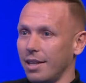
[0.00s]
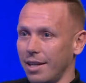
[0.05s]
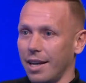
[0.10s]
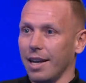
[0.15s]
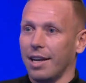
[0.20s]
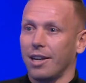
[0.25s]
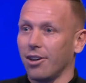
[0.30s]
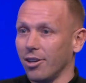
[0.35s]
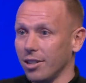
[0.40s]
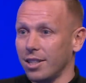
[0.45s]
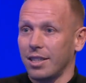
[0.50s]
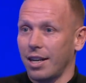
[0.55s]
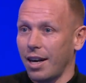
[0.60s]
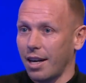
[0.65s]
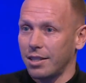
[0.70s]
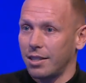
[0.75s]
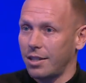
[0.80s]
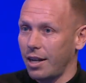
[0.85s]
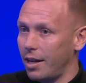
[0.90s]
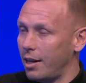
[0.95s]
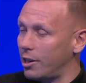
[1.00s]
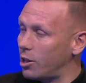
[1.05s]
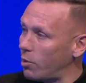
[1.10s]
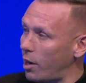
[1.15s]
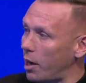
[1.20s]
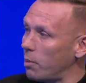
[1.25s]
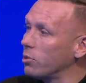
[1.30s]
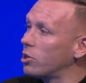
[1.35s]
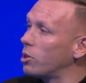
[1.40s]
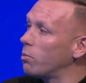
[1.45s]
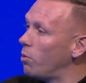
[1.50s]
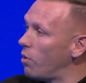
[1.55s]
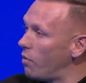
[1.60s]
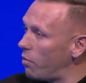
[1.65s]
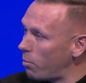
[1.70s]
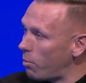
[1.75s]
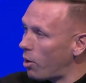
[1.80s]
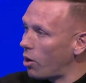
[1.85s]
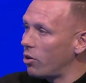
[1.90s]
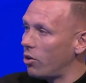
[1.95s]
it got to that stage and able to move
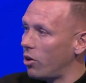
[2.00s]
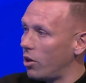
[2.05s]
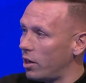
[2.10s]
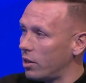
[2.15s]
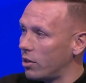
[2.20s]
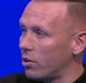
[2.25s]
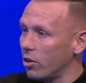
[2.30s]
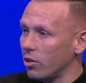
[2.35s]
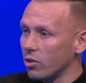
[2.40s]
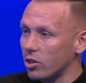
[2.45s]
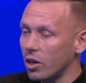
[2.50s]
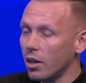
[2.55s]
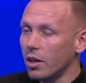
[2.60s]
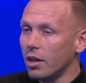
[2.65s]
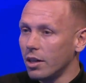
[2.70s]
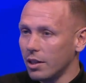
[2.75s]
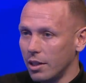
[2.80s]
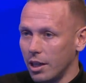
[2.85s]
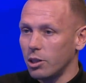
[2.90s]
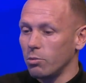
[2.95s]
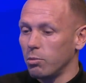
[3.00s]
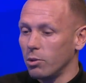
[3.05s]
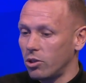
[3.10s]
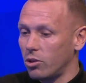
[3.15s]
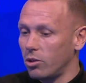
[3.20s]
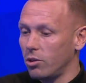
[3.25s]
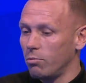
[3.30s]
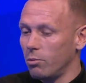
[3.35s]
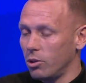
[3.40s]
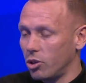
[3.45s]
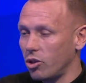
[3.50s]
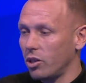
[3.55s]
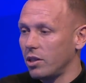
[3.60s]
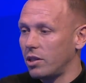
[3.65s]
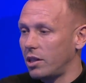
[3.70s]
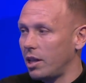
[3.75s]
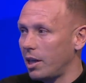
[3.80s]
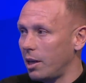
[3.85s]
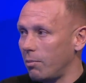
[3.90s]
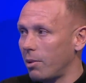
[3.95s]
him on early doors. This Madrid
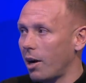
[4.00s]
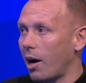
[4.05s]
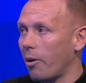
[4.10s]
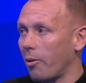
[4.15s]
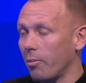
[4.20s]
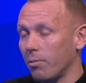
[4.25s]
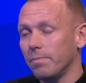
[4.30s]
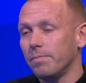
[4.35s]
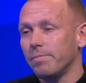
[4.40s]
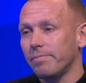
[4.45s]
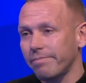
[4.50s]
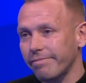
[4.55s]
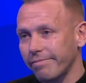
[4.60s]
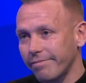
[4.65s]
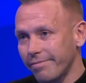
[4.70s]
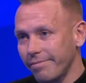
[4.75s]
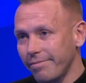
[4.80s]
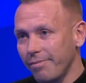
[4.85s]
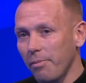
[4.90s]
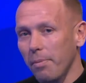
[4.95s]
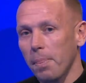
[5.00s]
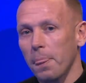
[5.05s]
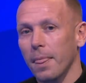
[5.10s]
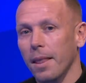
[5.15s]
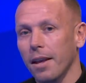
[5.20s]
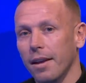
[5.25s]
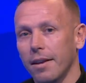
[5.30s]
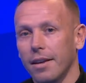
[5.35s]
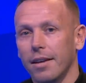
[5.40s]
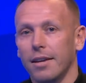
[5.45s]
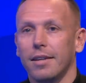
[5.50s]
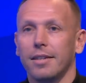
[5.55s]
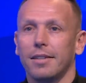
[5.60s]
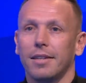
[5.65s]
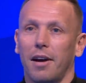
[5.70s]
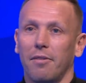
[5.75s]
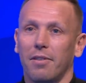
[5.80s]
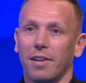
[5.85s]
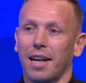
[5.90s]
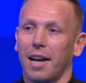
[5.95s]
team now,
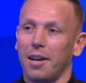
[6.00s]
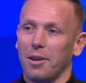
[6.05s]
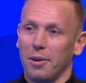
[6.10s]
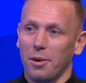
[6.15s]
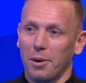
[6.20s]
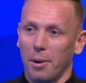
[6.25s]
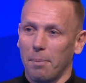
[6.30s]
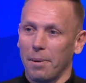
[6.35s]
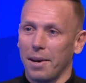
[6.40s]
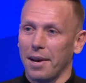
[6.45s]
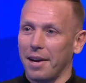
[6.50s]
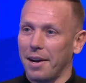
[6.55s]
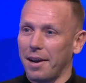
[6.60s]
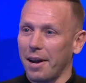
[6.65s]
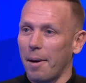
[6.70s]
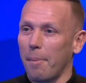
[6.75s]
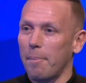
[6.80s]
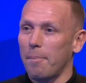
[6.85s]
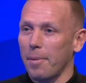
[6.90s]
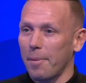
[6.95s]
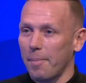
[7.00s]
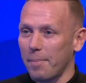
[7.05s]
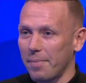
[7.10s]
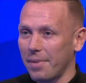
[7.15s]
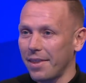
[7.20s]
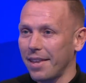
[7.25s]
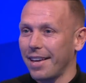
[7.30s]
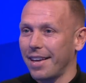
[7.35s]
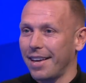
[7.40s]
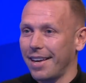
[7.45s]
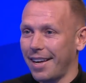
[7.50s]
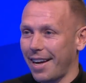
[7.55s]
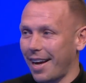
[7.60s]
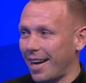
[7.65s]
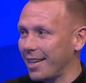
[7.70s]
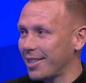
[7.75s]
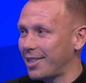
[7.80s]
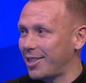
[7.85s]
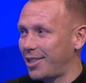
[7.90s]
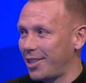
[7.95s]
I think that European Cup
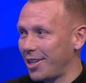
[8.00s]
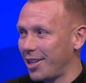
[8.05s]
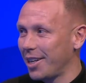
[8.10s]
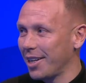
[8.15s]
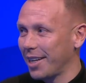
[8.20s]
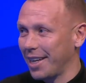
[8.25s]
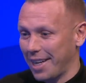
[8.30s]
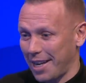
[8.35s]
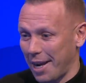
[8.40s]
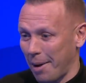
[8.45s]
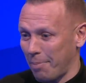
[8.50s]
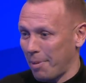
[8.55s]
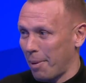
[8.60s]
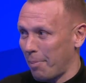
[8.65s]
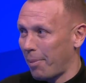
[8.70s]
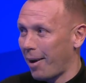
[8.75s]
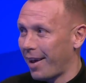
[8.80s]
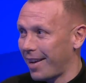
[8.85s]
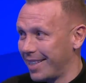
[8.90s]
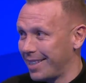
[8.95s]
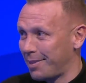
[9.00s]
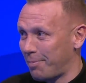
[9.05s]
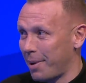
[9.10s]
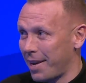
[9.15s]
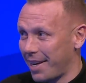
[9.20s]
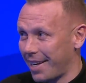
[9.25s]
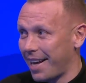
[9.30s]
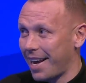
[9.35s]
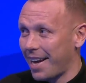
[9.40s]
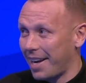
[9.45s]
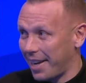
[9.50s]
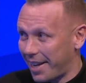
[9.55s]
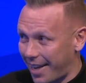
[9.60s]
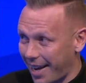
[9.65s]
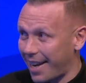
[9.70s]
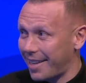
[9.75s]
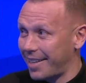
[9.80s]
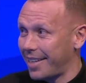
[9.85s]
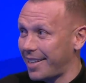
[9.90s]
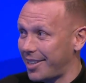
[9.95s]
last year kept the players being there
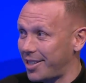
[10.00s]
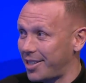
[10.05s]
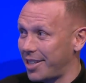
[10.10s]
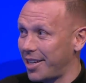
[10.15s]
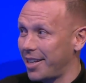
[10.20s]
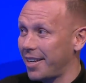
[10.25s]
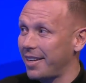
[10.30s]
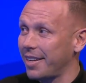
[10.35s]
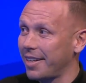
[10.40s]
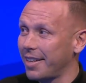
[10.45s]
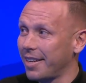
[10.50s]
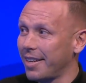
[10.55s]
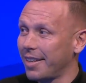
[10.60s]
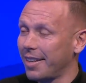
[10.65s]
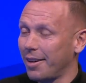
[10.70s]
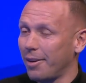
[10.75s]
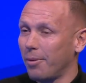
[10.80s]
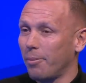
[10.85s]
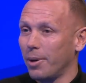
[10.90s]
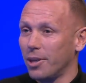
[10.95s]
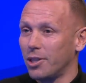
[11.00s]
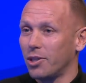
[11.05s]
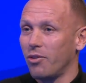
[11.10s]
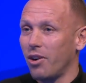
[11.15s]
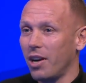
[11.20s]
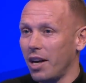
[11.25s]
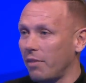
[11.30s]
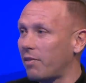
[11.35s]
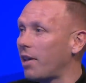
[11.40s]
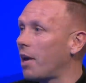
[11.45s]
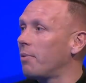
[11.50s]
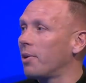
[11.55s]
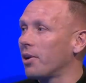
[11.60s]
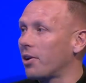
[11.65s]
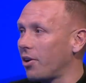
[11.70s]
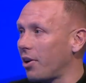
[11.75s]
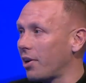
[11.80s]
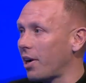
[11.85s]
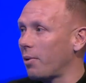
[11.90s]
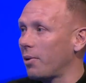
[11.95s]
again this year, which really, if they would have
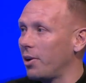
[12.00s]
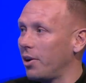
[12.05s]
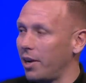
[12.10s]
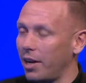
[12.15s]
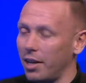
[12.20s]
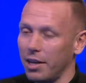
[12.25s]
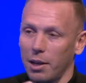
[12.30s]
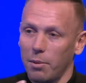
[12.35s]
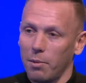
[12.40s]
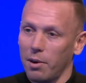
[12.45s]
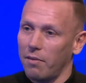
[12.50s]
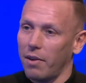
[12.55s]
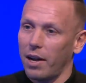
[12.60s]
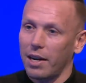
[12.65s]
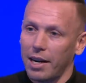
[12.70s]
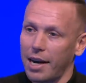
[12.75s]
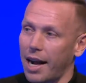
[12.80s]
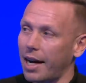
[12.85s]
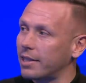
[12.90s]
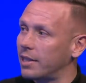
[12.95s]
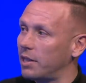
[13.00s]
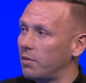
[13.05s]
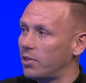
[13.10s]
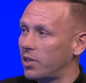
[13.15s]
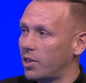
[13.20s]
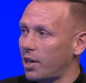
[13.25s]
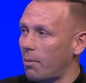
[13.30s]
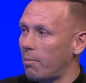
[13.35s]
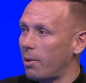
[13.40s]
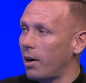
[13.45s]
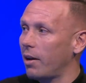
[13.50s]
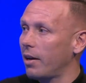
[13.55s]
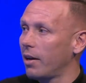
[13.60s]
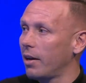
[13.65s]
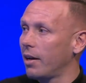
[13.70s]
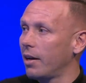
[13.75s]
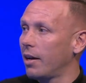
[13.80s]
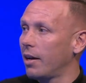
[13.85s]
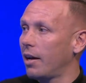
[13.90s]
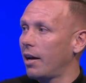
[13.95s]
gone out earlier, they would have had an active summer.
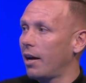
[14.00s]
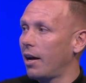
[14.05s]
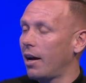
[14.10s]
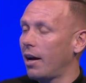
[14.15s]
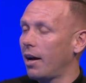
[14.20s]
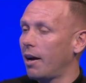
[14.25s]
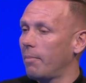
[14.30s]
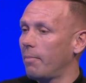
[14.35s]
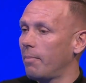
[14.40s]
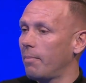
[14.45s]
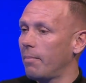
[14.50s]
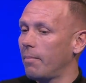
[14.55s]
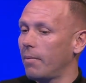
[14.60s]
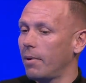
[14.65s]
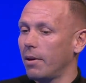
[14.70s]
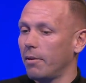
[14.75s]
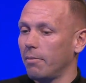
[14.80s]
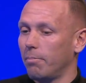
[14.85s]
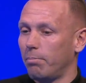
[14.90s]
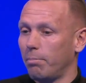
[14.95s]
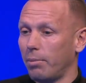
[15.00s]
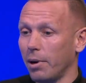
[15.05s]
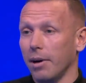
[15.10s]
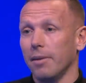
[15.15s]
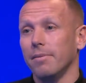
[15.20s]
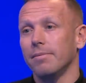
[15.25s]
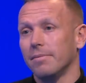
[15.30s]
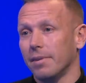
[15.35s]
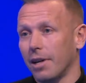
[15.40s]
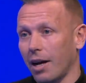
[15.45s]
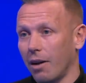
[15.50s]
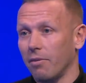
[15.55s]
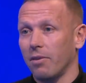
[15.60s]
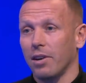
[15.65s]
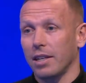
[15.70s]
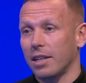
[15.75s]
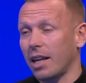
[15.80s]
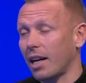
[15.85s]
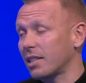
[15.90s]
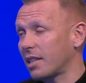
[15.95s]
Um, but I
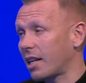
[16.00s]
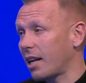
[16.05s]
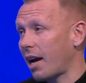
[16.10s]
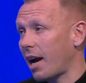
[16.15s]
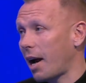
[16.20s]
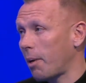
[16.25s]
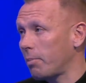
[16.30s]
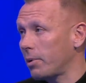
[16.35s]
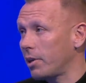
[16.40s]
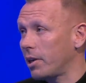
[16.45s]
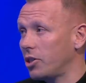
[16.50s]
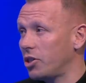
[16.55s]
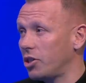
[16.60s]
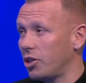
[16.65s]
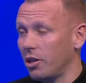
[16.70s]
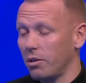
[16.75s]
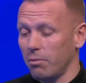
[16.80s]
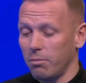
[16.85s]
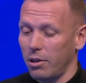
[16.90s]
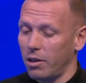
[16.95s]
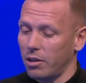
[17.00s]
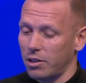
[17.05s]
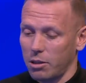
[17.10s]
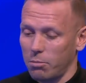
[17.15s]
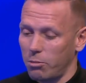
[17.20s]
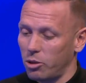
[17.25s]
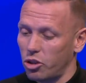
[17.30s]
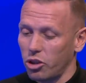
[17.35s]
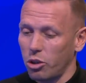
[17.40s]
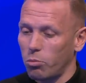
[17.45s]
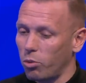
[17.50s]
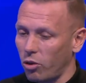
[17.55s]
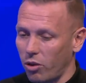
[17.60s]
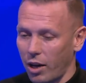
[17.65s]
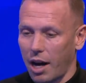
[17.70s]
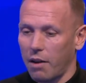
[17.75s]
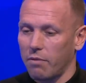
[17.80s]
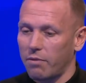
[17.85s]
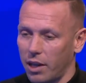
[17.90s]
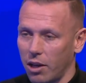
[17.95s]
think that's going to happen this year. Listen, Madrid will
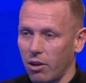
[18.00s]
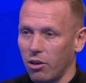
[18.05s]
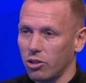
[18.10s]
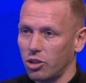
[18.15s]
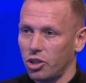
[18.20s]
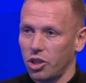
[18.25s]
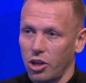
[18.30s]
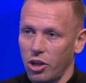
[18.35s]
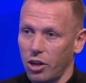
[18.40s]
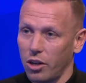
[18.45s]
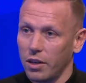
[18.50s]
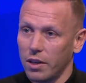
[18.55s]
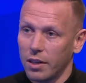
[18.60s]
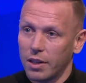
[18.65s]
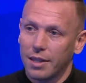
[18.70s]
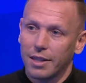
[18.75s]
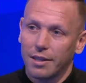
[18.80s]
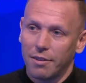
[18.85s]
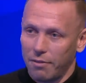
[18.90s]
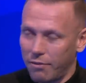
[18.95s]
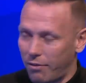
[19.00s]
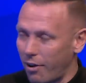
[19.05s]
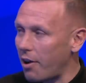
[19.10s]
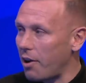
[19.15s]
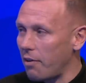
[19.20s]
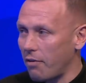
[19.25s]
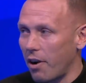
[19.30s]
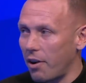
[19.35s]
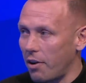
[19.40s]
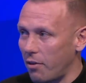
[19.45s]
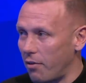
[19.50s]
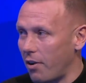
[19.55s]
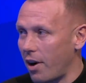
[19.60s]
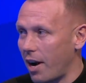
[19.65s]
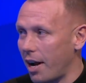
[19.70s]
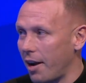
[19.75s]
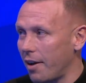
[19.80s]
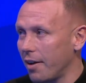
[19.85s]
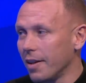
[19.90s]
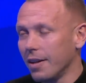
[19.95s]
have the odd year, very, very
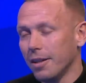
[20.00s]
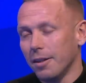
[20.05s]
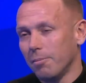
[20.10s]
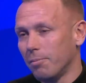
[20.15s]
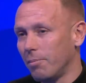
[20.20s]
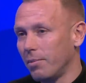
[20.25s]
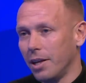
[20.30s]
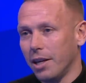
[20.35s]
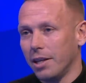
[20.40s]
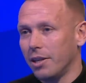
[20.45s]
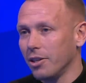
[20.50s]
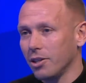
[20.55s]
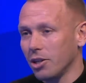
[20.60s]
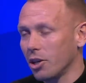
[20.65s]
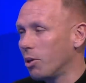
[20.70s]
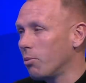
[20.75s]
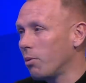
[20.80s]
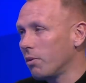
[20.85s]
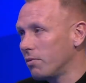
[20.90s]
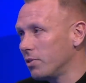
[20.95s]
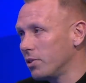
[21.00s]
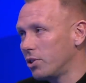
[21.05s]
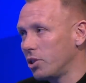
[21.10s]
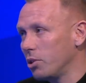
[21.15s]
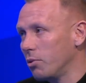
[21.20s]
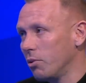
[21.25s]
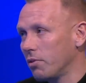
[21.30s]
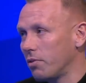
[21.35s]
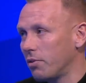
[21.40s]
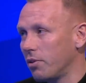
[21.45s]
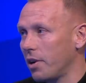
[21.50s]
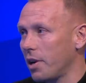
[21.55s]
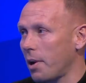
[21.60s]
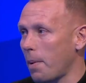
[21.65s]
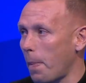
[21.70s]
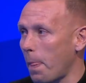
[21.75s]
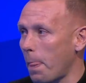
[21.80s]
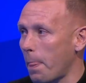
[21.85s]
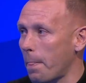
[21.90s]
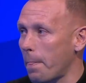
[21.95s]
rare. It doesn't go on for two or three.
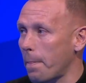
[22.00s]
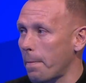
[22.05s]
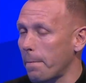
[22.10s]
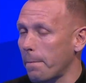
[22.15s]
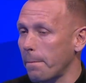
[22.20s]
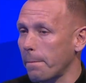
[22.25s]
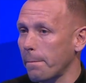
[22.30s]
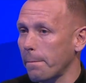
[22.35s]
I, think.